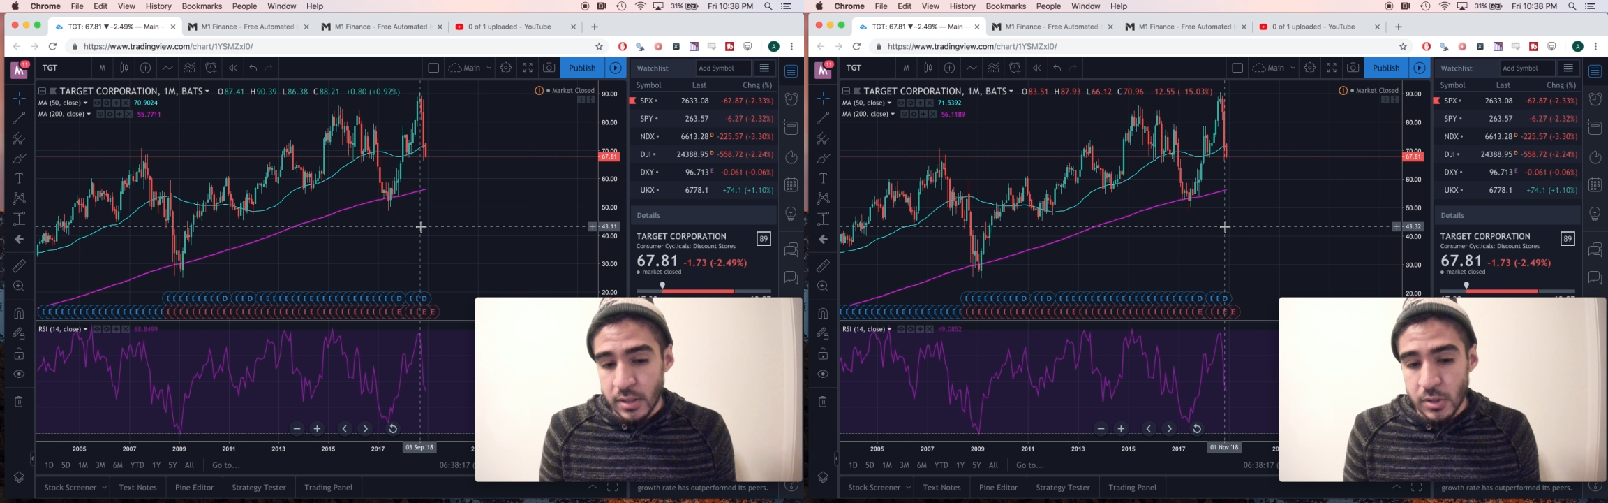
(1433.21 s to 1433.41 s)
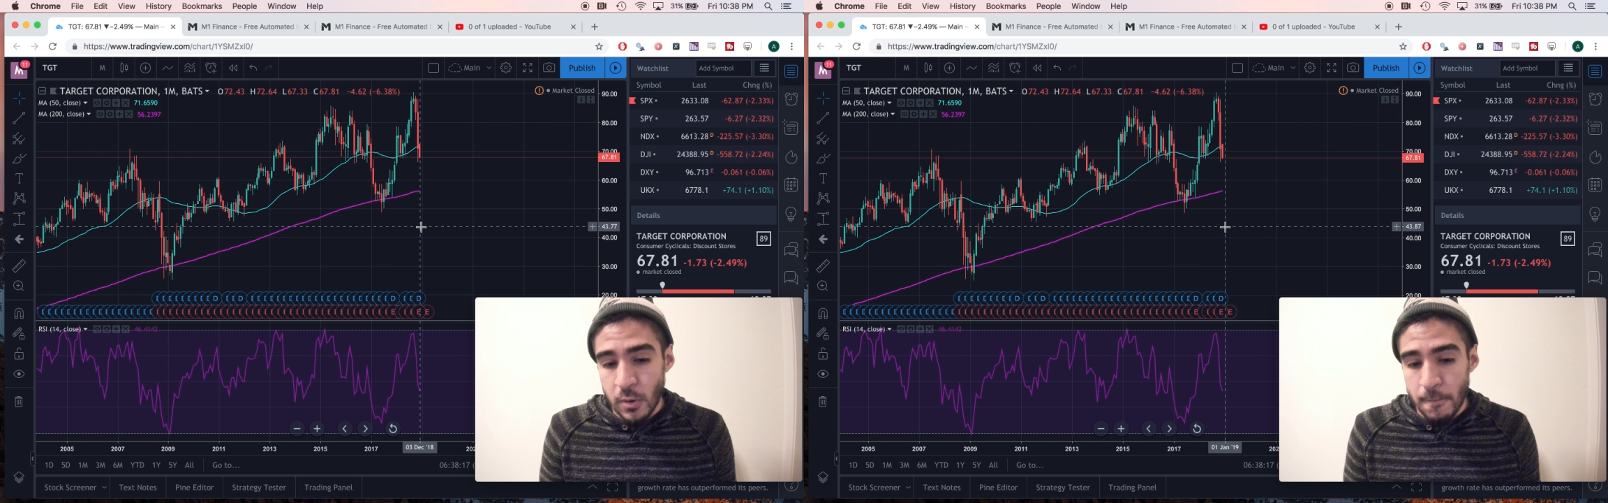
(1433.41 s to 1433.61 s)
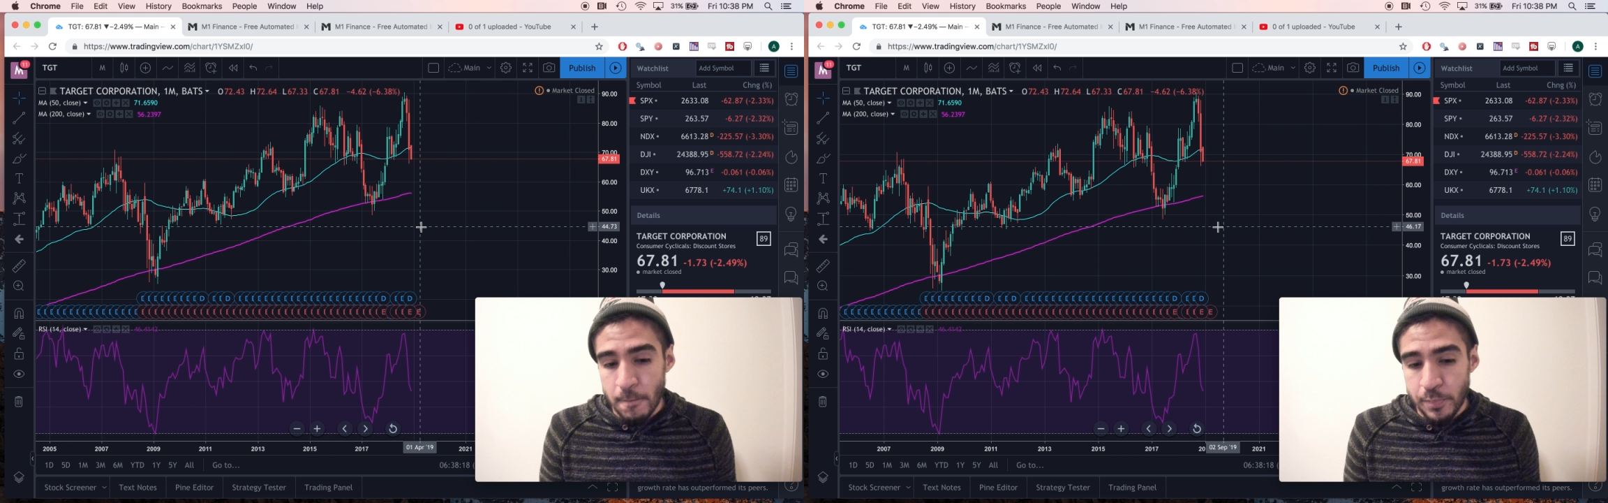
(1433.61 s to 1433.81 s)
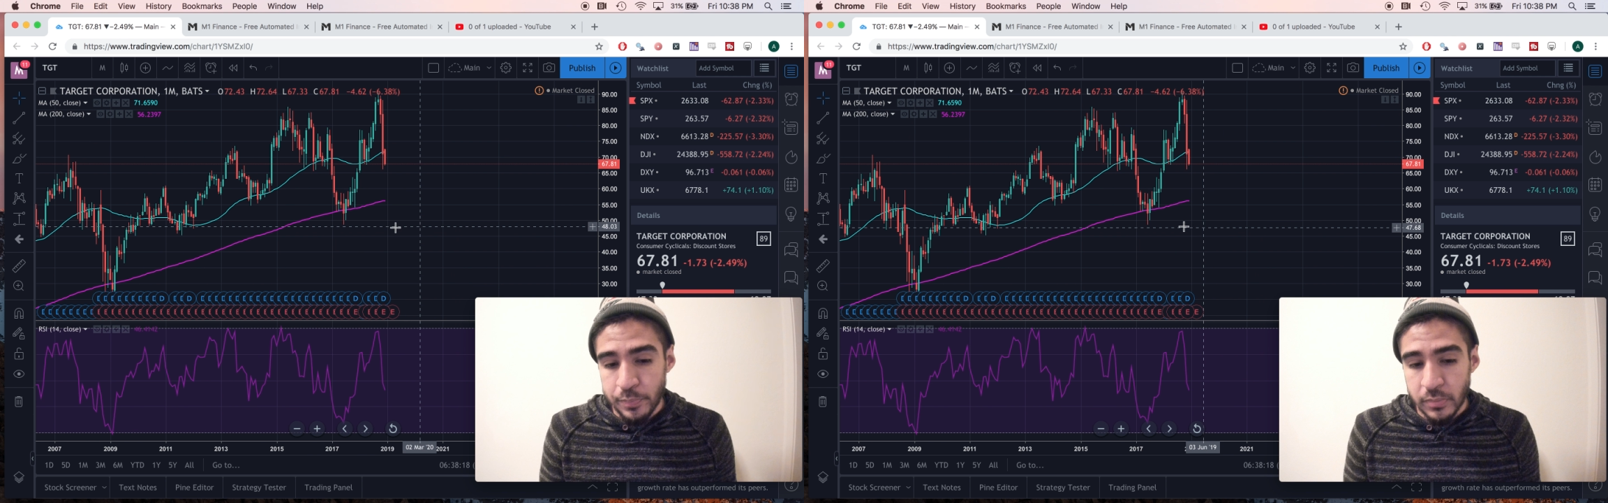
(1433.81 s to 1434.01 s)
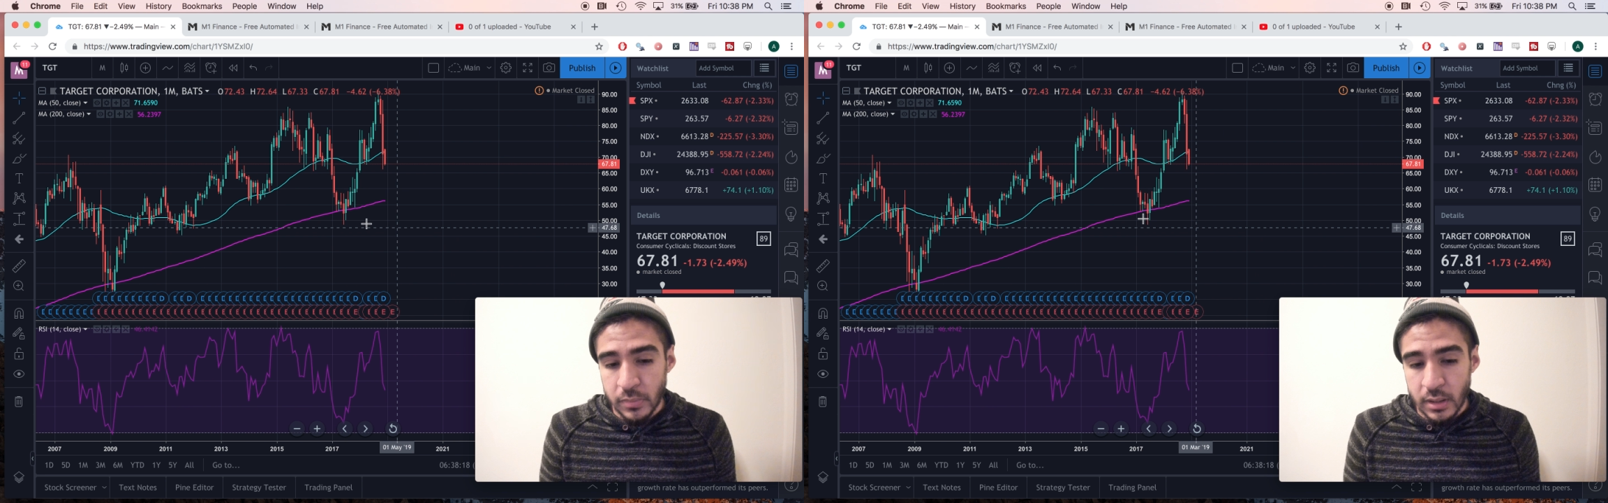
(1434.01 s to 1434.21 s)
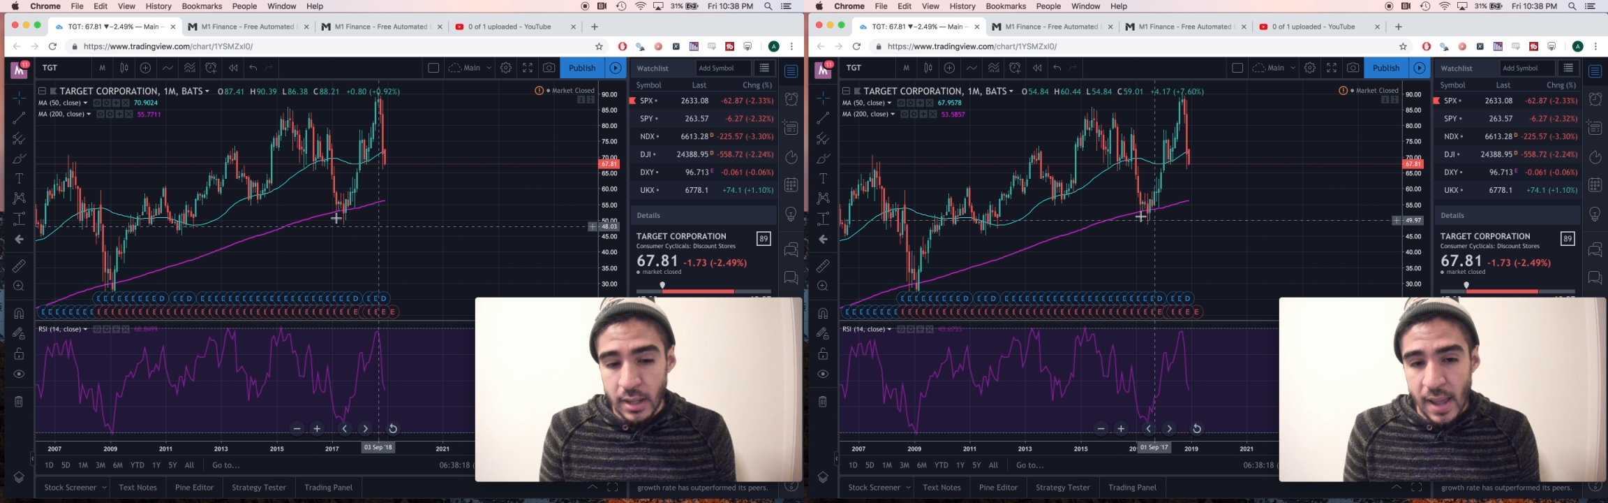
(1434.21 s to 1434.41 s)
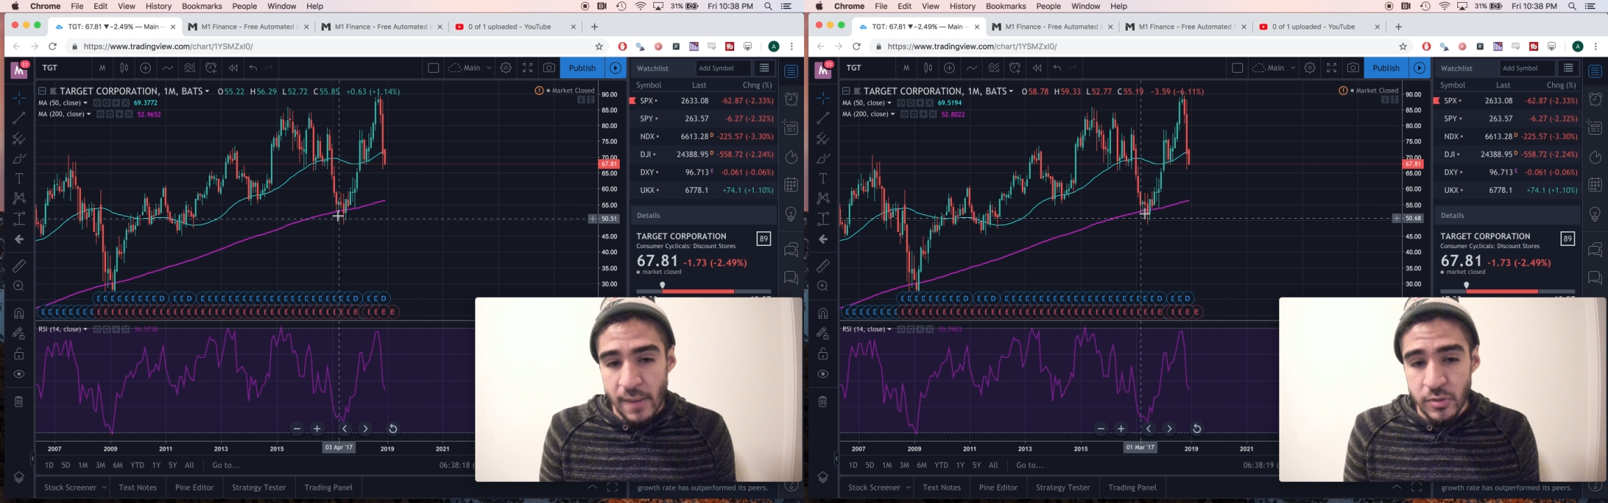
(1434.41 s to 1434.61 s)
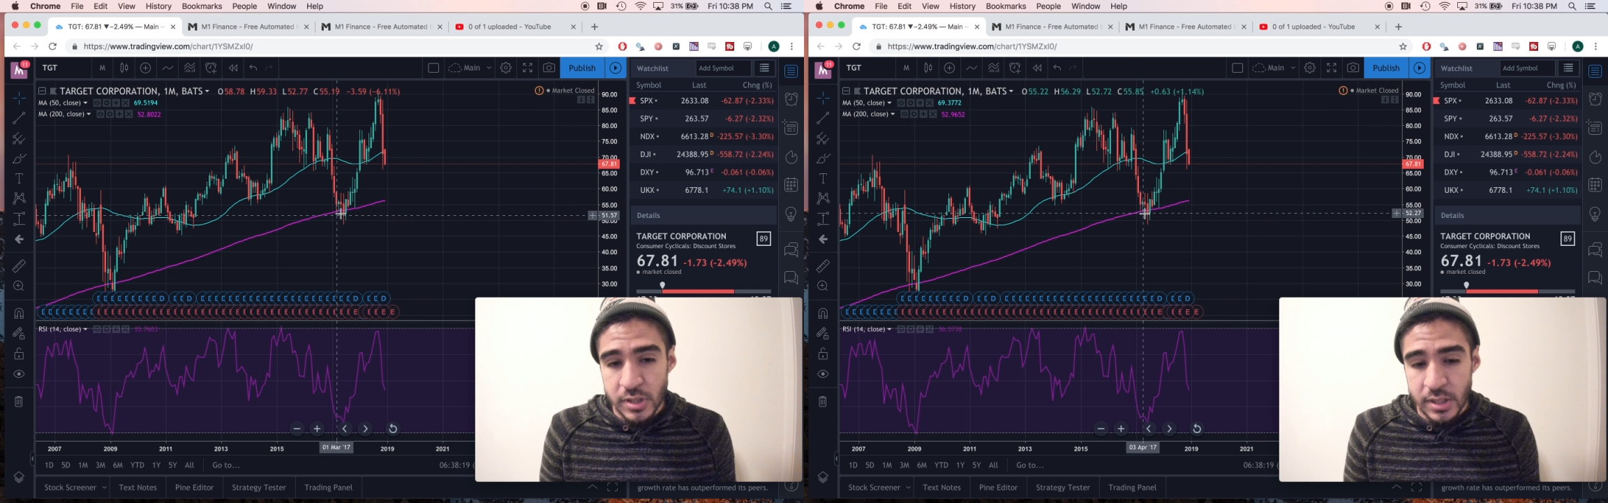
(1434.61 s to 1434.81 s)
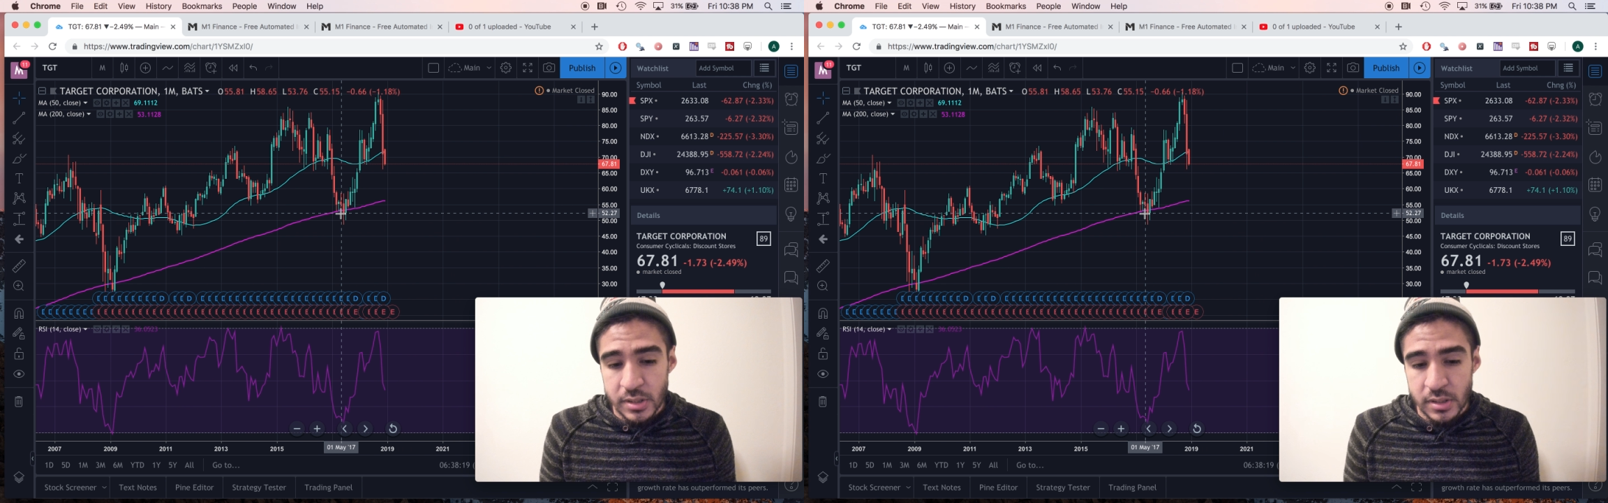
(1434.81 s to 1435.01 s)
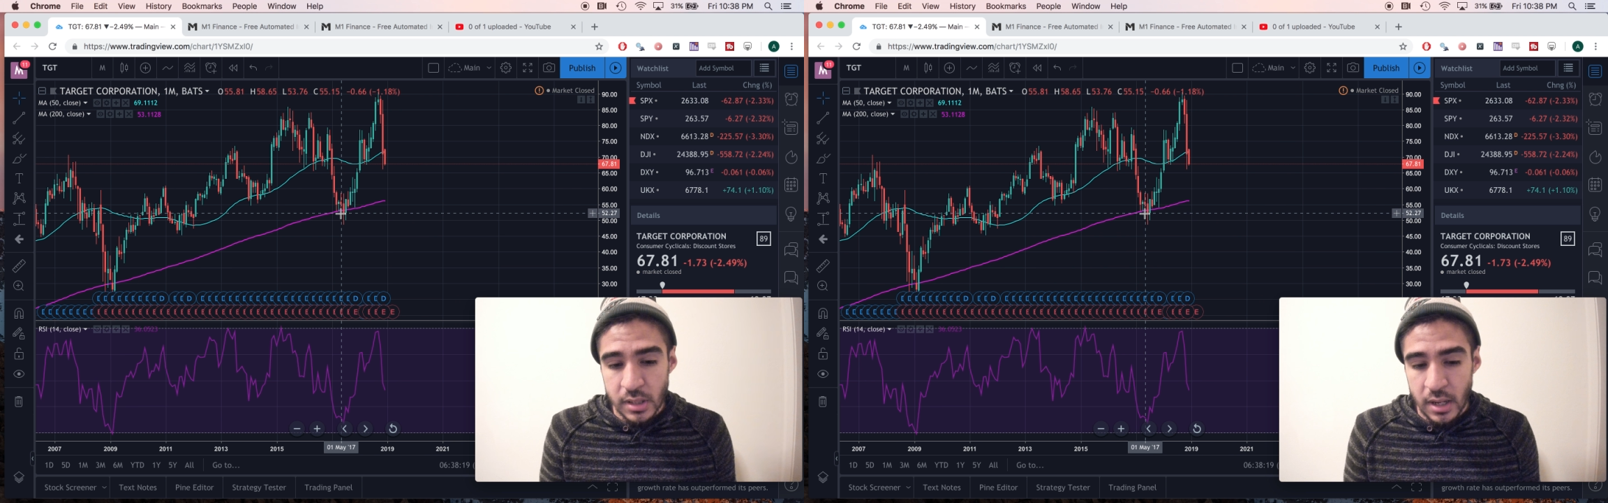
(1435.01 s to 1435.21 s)
So ever
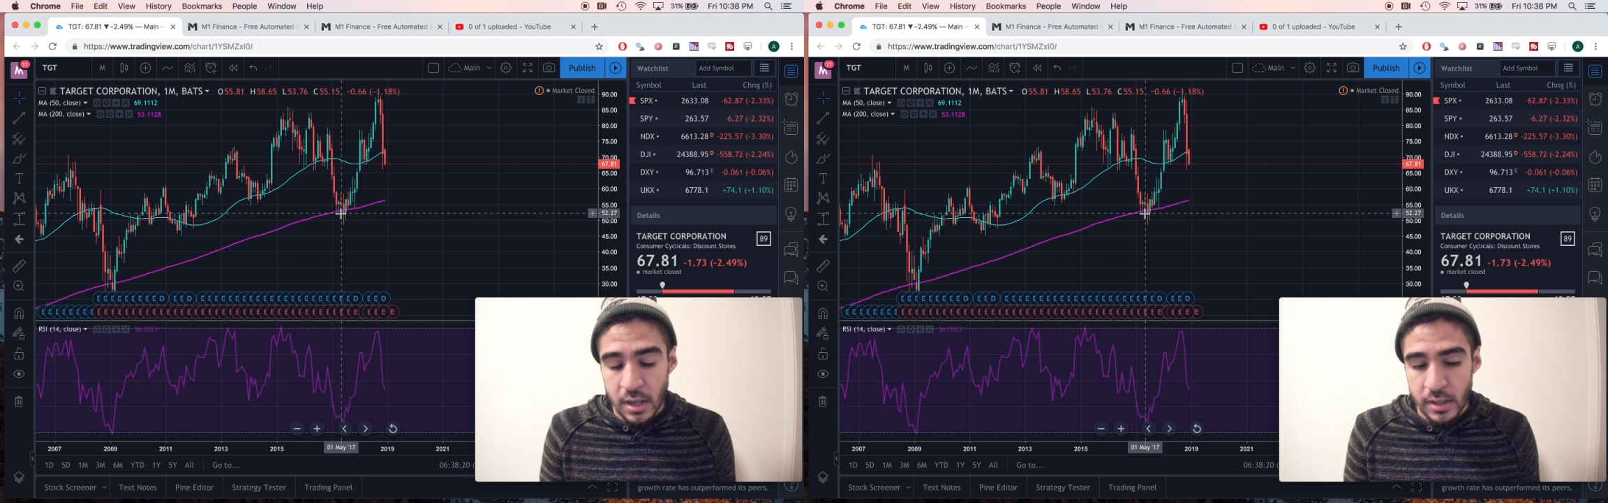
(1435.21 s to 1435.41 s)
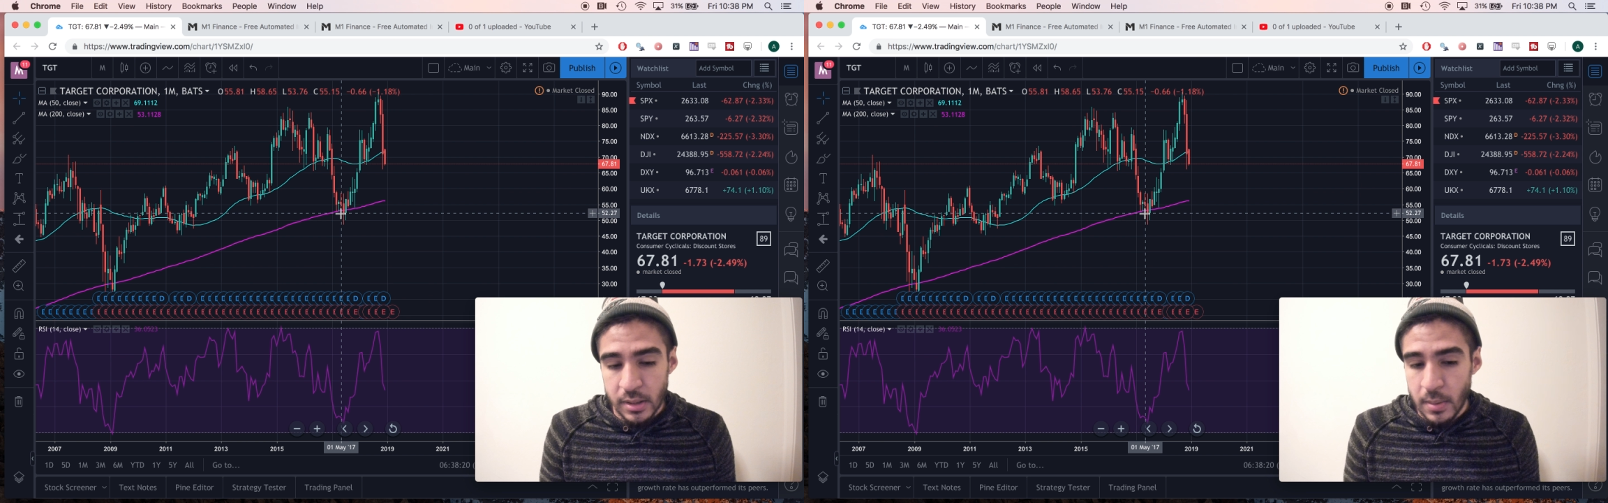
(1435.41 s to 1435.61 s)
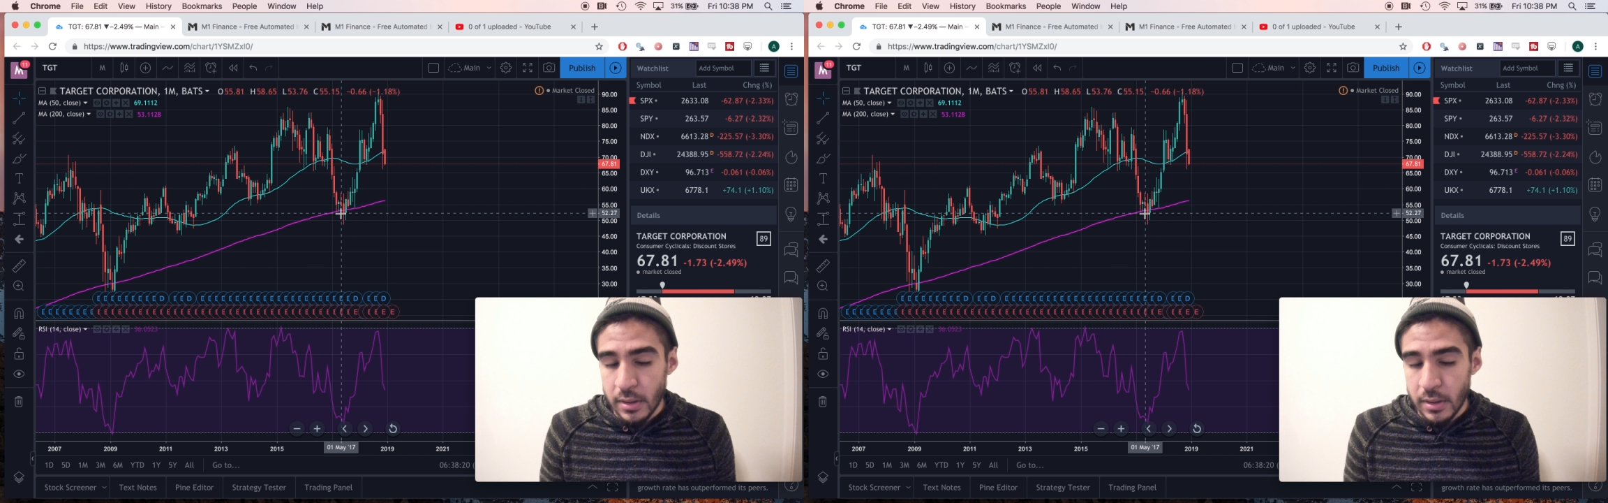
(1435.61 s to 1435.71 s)
since the